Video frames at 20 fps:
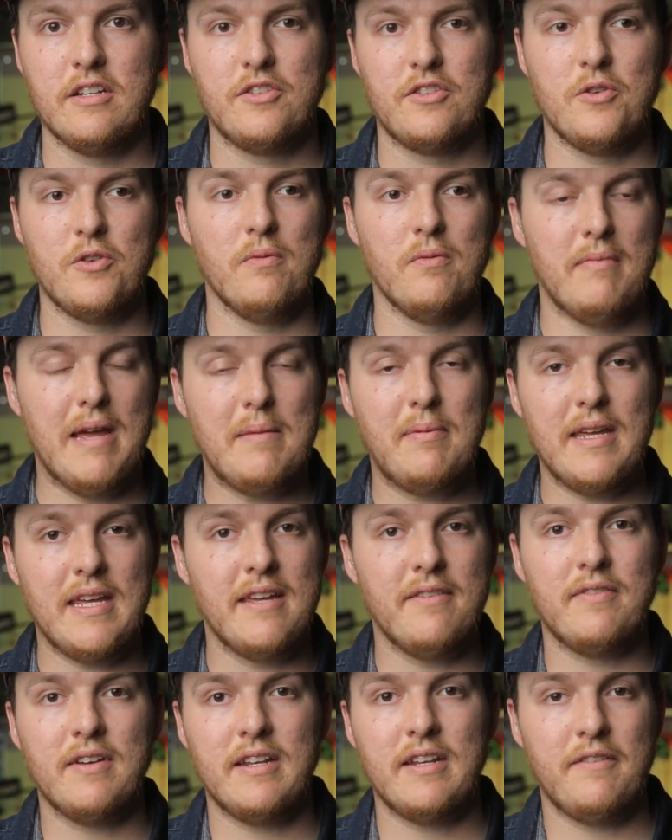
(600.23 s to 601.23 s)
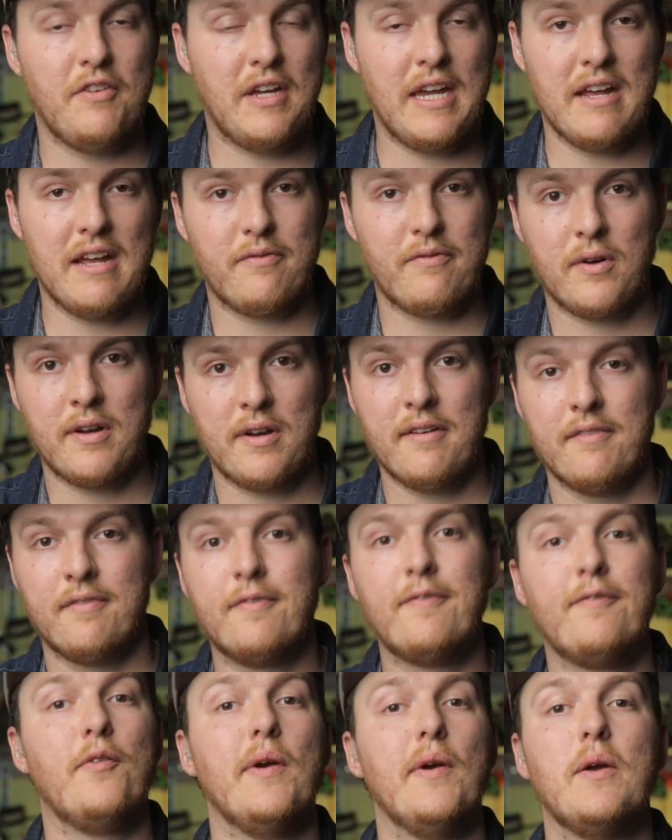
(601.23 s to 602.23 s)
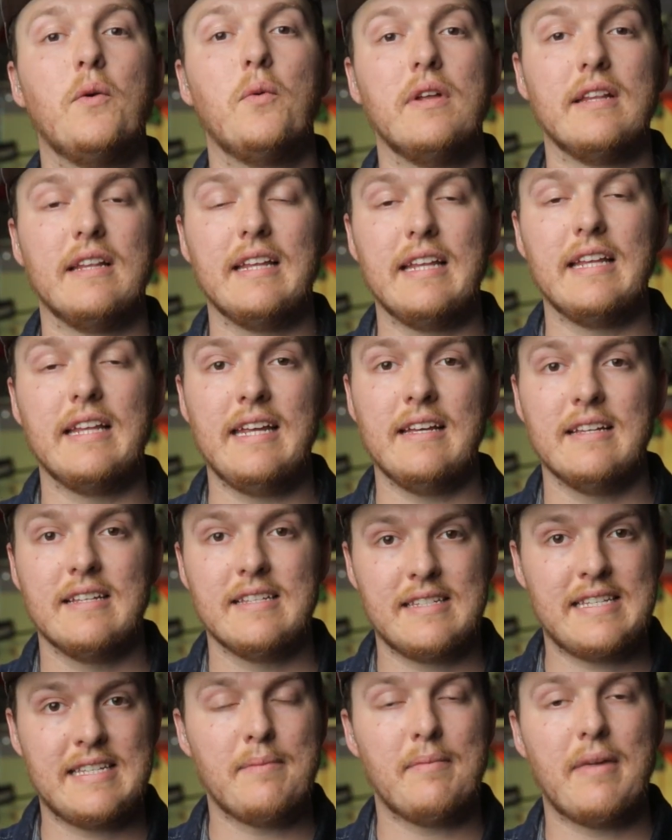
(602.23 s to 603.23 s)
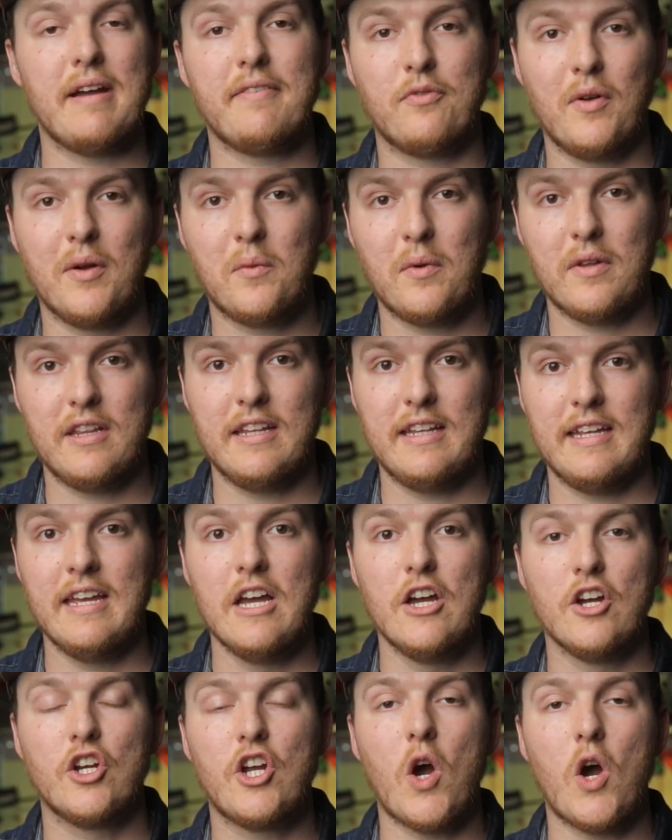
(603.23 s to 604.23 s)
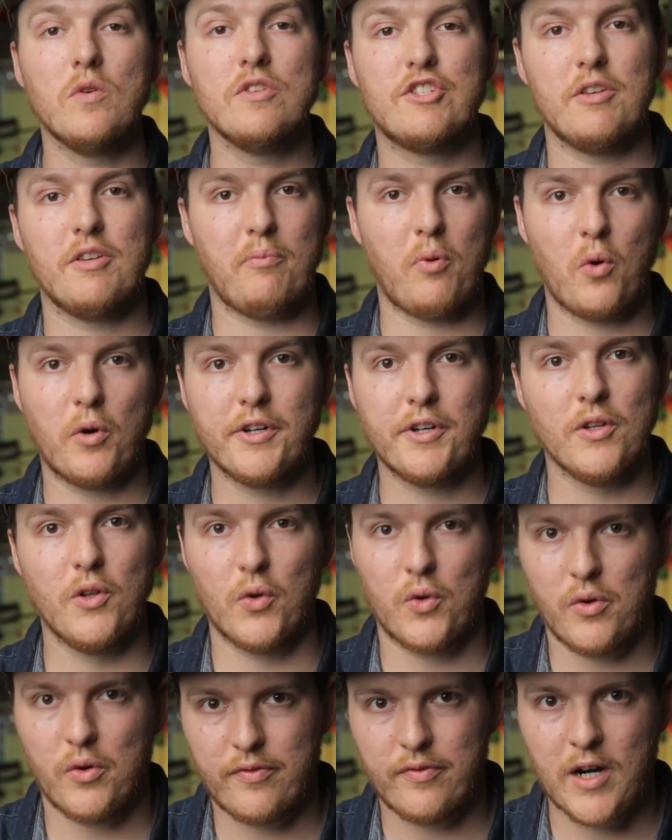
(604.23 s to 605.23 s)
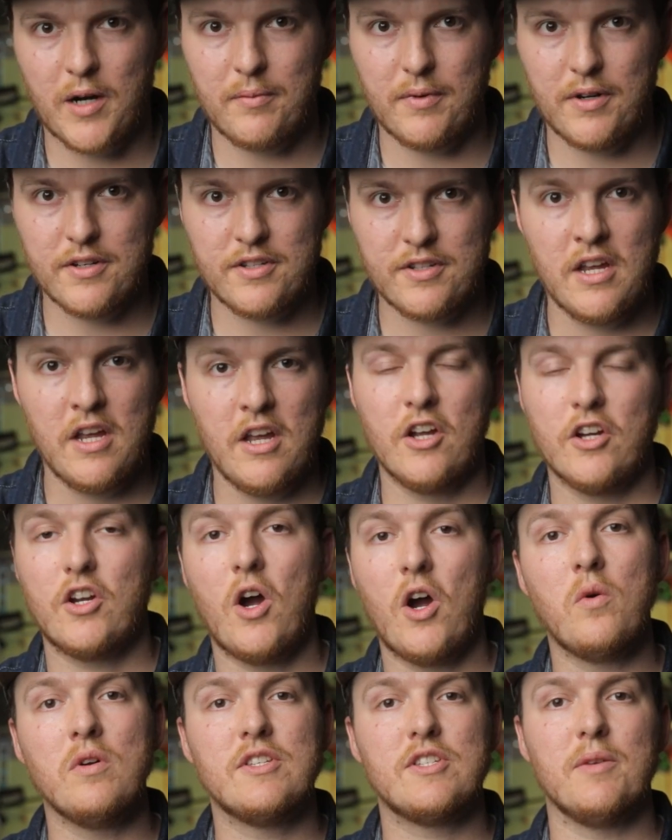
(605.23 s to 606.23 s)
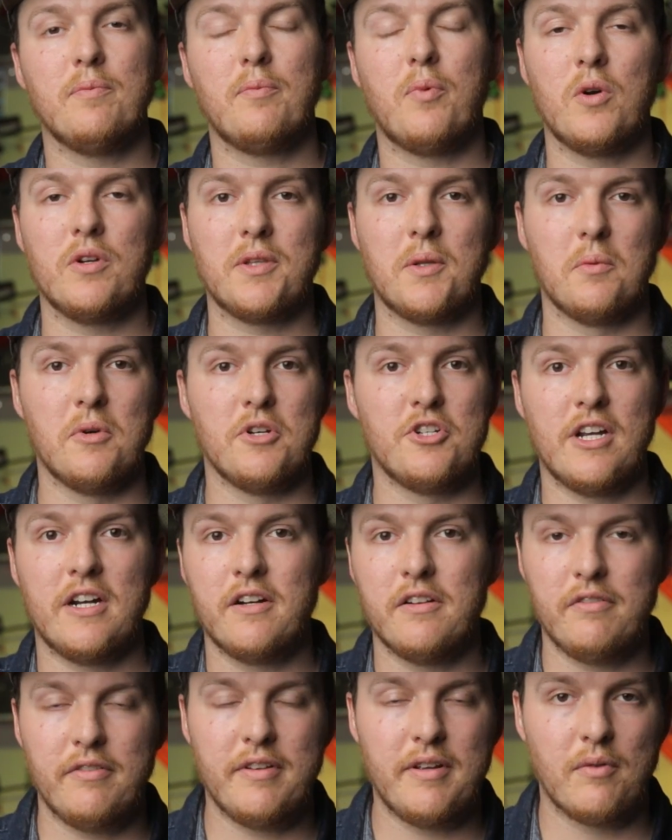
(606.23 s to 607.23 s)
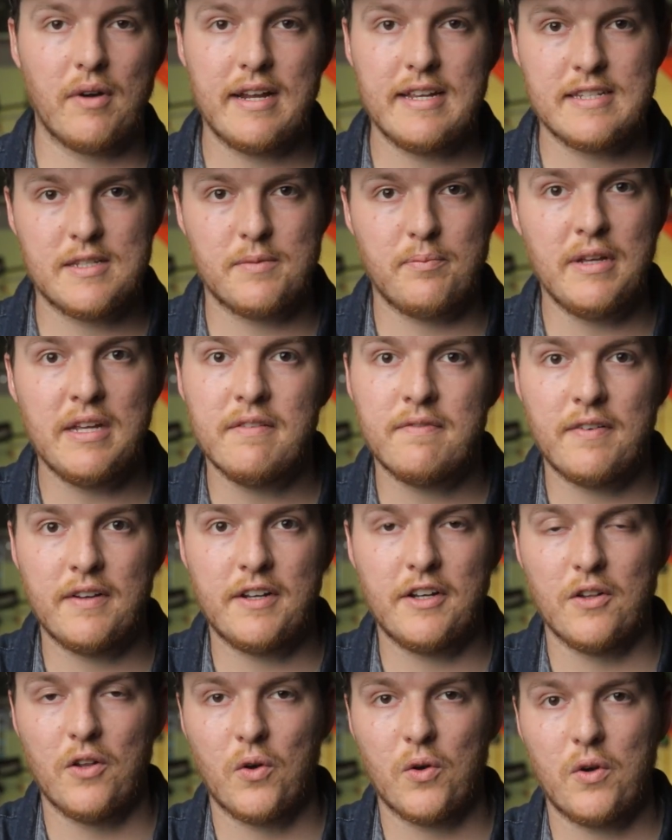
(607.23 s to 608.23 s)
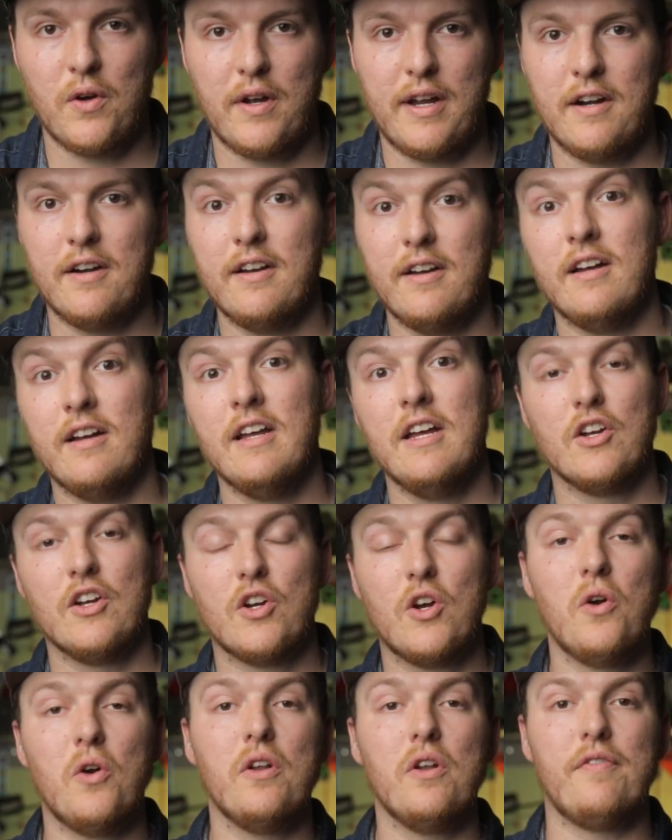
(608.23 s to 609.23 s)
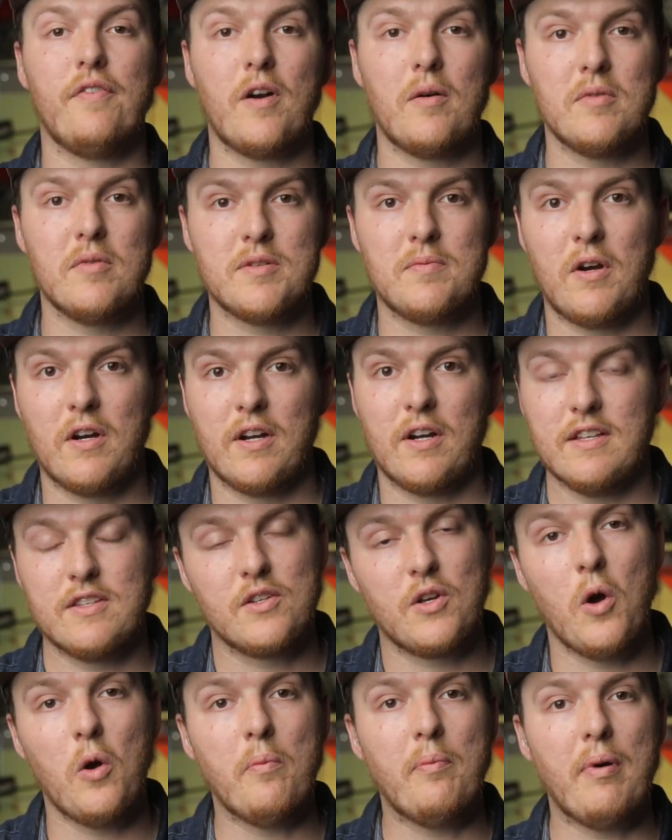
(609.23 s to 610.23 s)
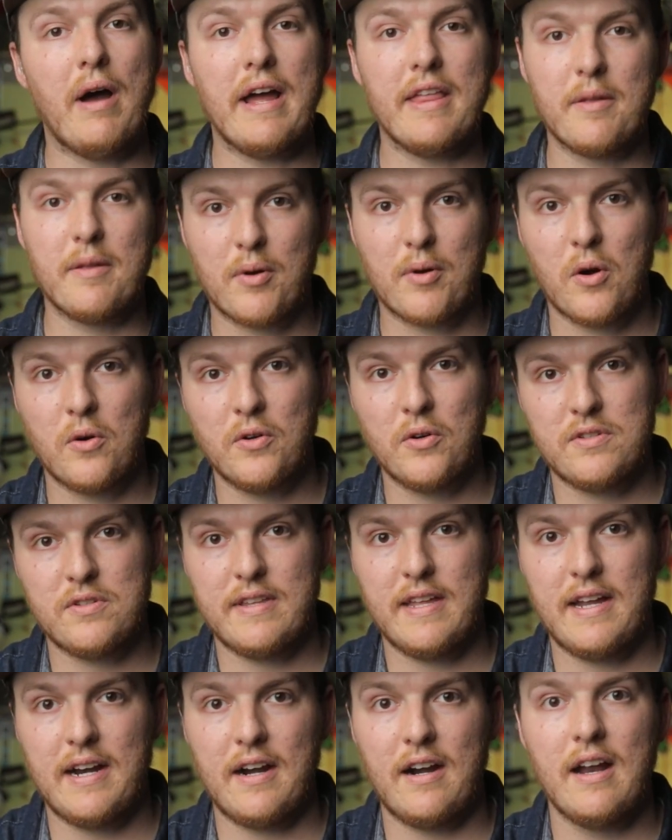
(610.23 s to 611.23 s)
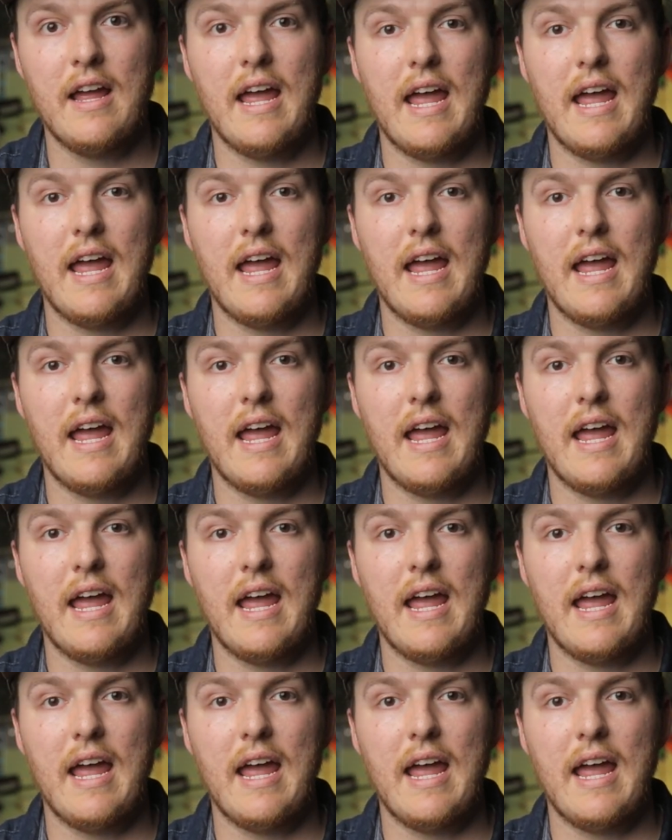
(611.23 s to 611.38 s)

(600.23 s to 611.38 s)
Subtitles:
to, maybe even if you can't afford it, frequently, semi-frequently, go and support your local farmers. Go and support the regeneratively raised beef in your local area. Go to the farmers markets, go buy the produce there